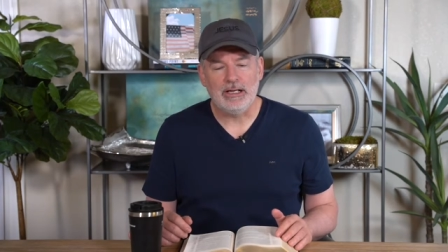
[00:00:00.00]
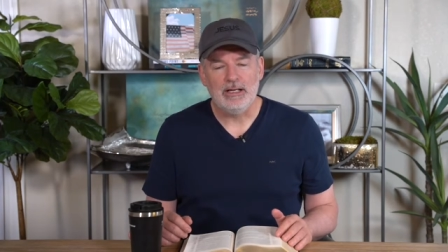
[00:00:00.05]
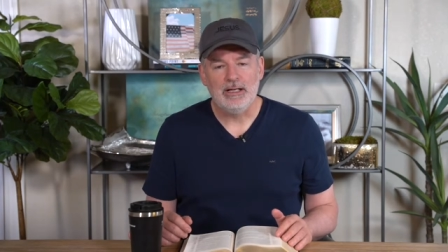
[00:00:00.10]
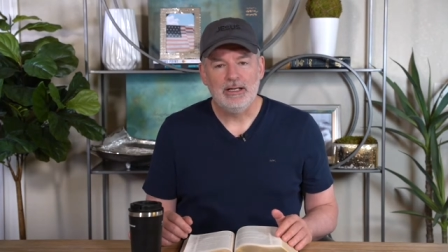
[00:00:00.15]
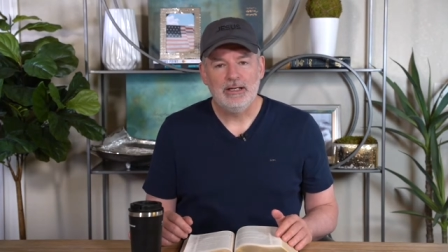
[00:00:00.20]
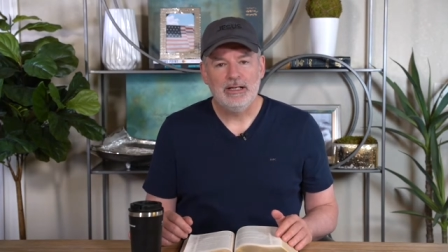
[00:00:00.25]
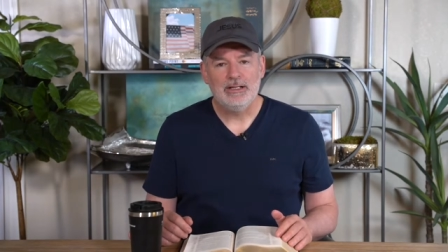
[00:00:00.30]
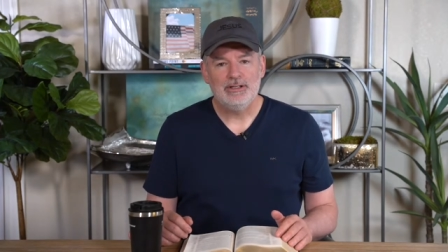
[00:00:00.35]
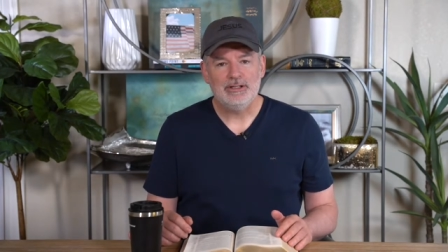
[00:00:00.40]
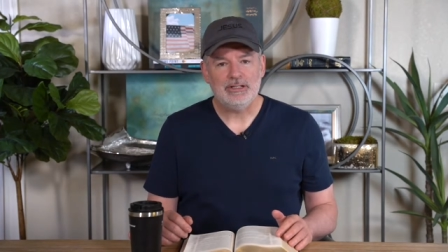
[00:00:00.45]
he
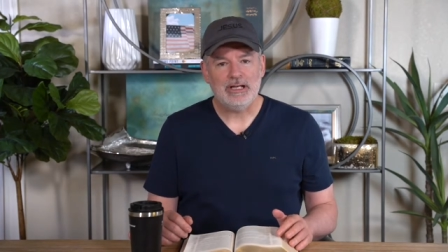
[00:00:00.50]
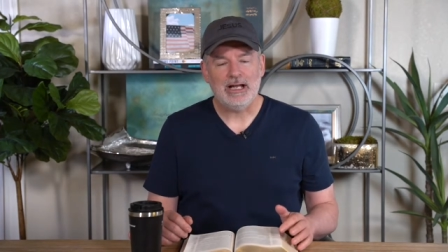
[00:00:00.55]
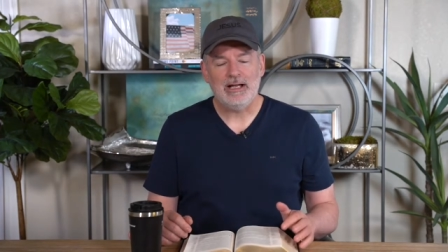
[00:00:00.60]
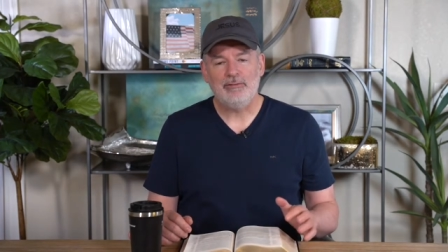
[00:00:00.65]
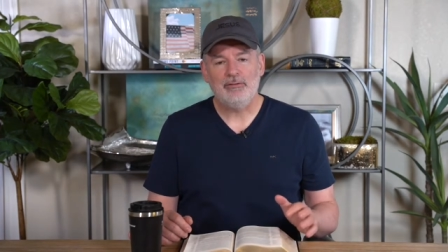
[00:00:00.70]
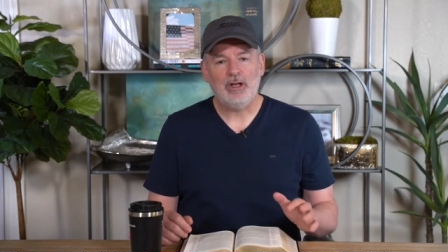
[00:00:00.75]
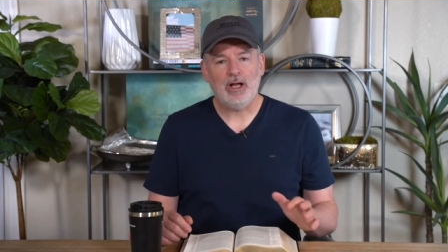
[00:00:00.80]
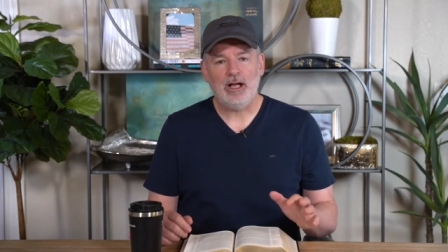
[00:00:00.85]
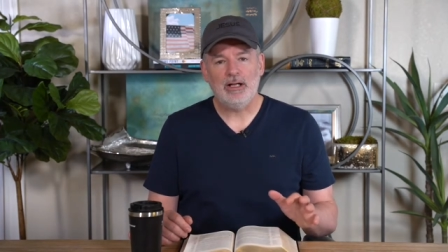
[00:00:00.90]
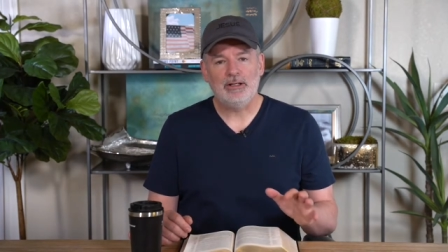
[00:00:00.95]
says, I have
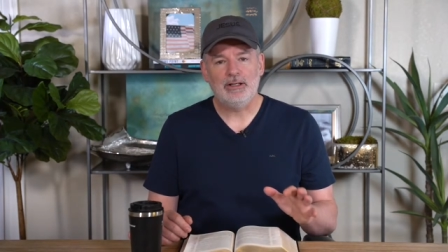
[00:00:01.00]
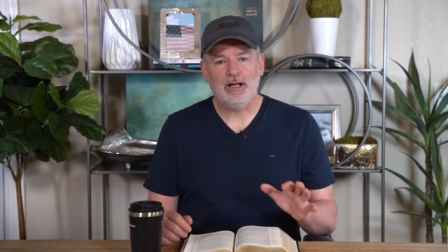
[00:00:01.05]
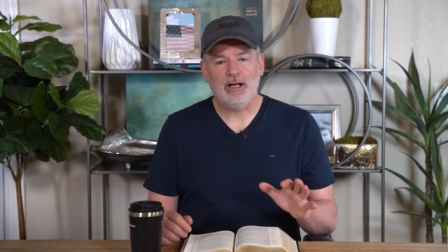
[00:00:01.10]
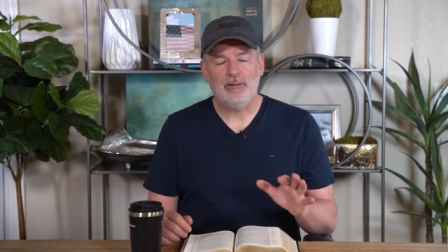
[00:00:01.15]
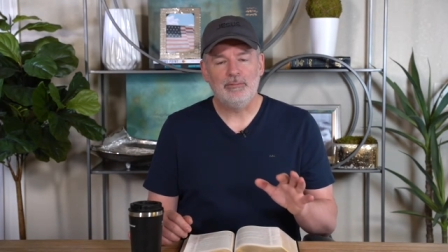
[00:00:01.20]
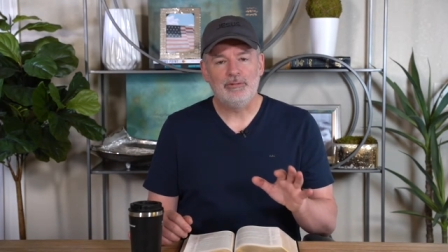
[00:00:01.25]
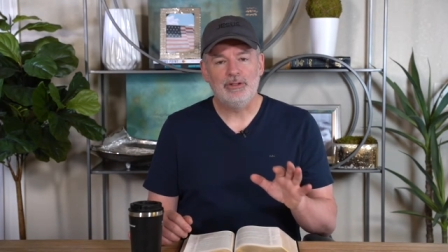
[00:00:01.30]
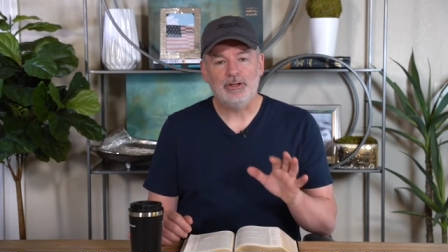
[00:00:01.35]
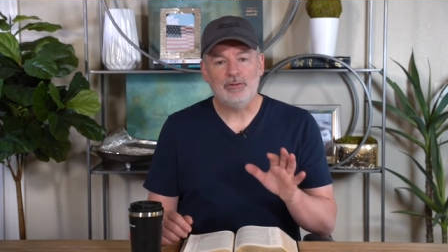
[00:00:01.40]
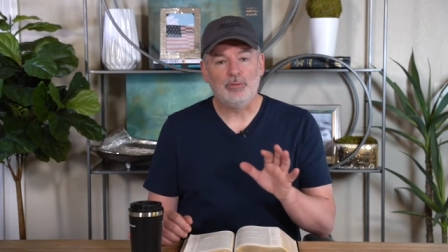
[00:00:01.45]
not
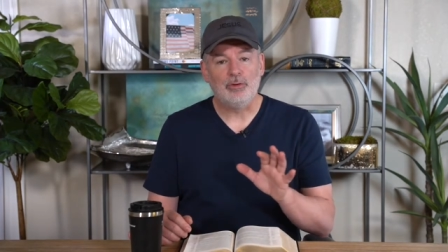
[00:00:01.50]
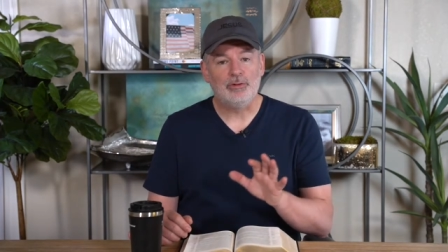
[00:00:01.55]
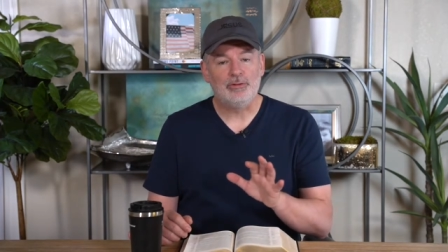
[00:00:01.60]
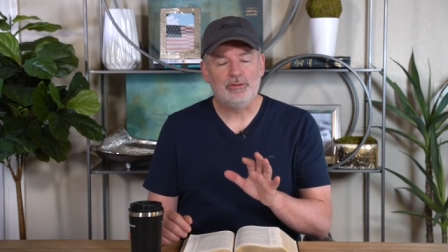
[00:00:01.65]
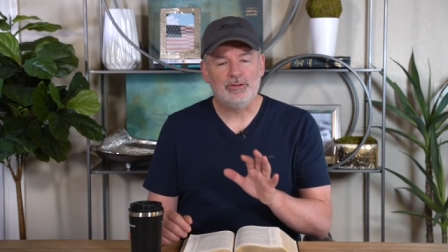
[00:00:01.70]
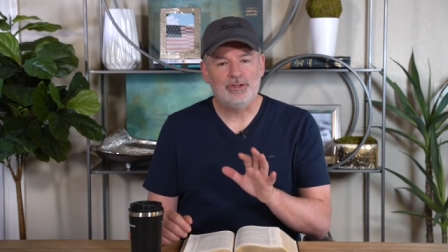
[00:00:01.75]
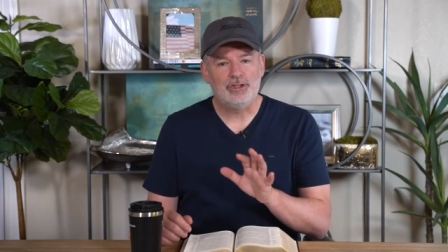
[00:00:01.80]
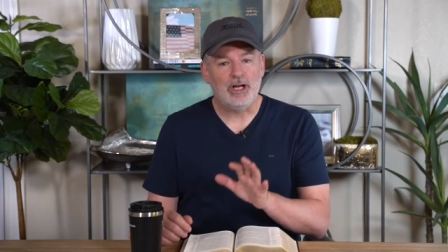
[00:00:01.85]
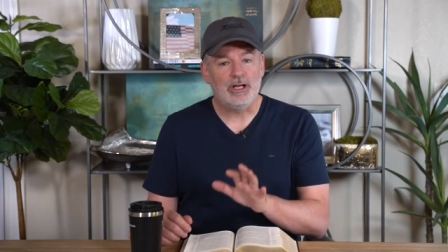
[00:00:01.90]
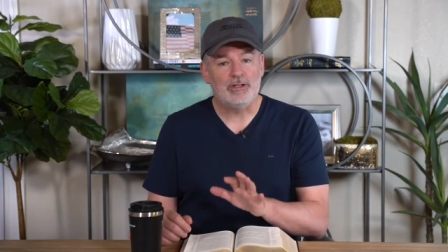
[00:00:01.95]
come to
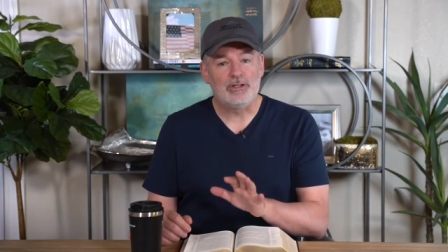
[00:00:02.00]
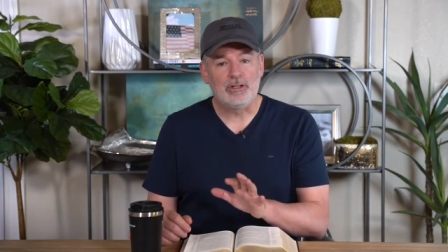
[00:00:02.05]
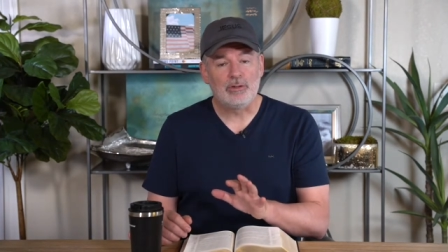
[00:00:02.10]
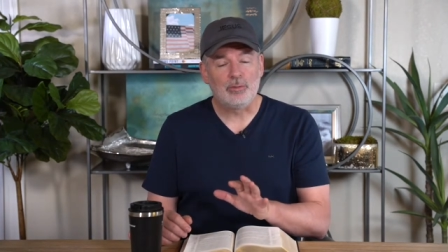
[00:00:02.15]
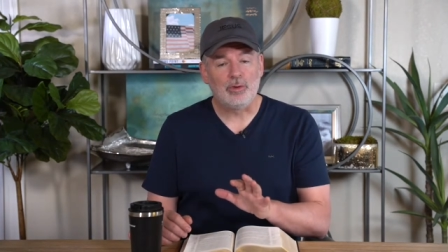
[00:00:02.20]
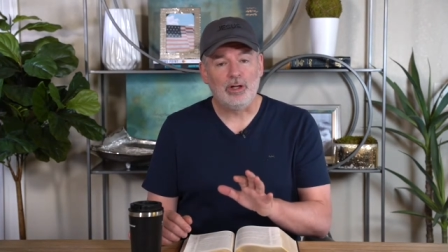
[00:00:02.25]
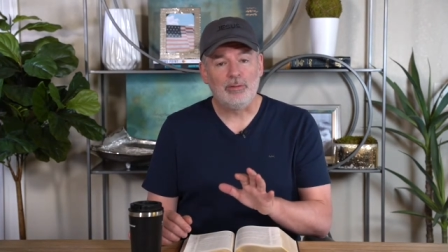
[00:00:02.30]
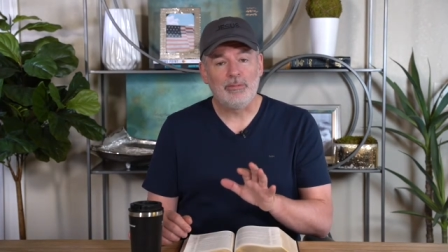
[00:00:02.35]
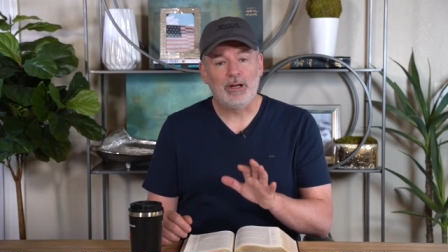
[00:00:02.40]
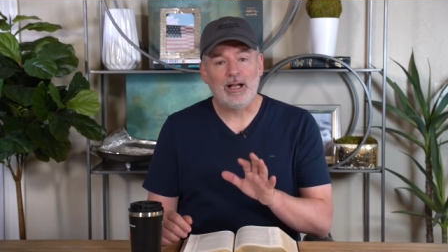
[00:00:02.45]
judge the
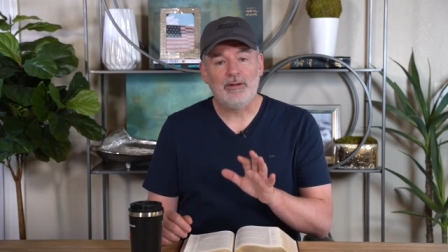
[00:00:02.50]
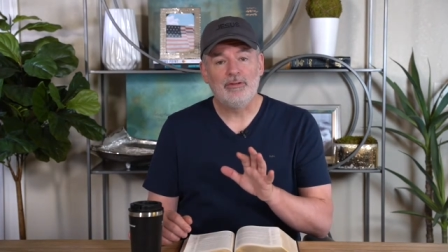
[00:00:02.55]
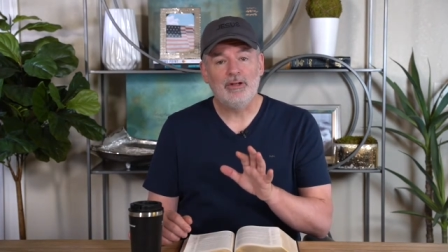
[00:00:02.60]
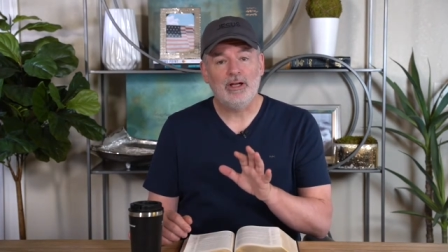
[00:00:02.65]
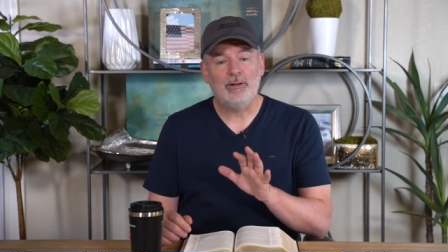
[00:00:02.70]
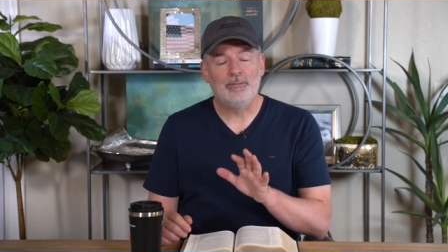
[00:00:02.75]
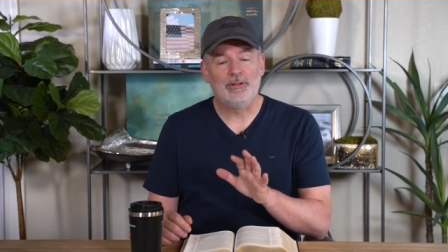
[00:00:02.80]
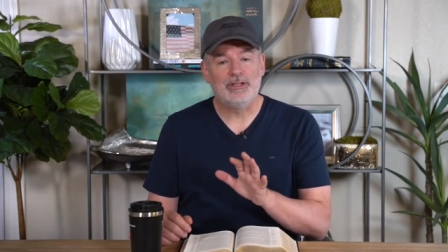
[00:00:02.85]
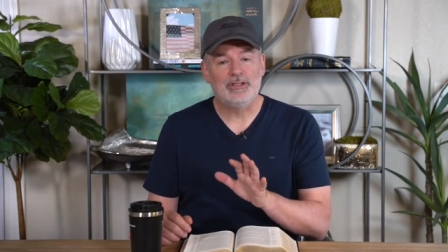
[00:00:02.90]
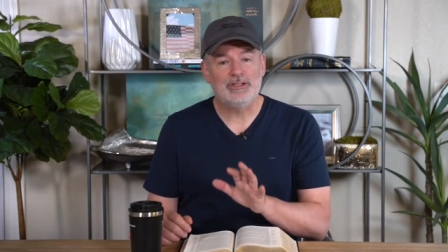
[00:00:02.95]
world, but I've
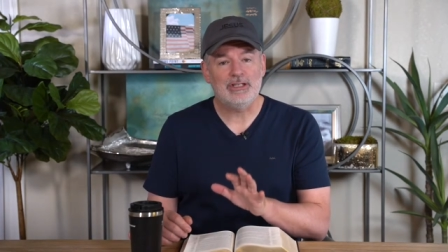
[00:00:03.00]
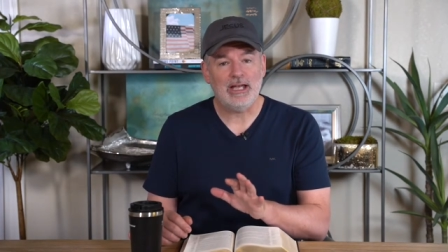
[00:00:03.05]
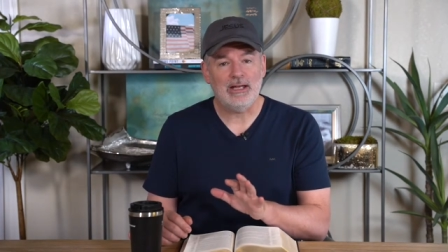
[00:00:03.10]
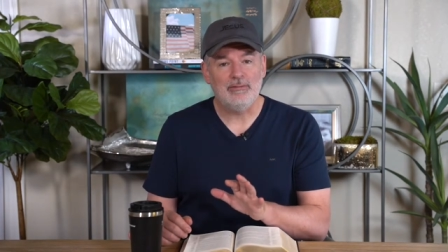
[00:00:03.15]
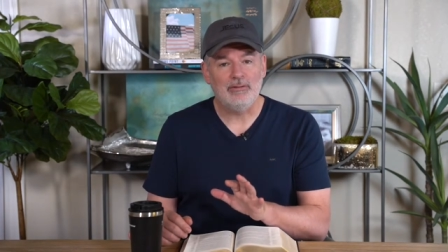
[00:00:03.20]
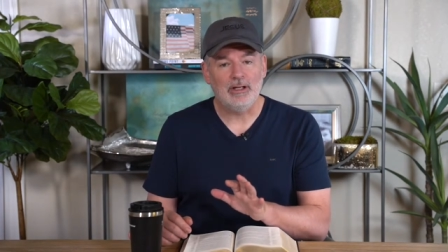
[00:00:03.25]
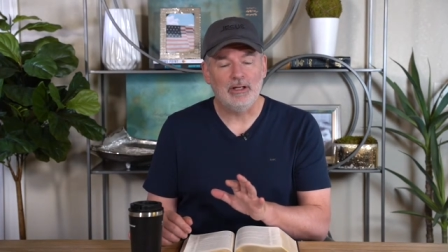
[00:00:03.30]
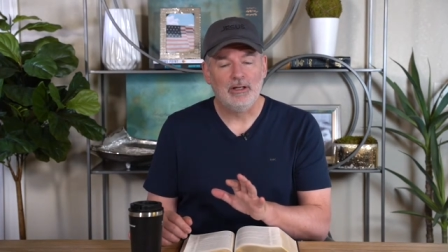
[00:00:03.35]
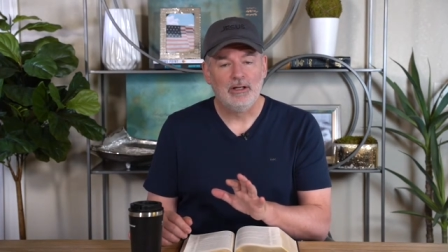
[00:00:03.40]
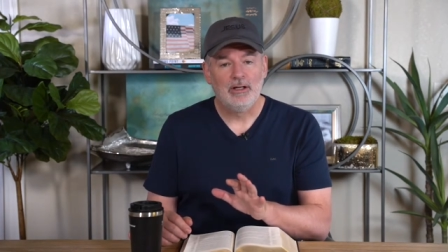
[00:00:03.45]
come to save
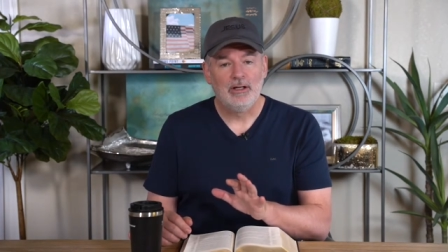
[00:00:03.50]
it.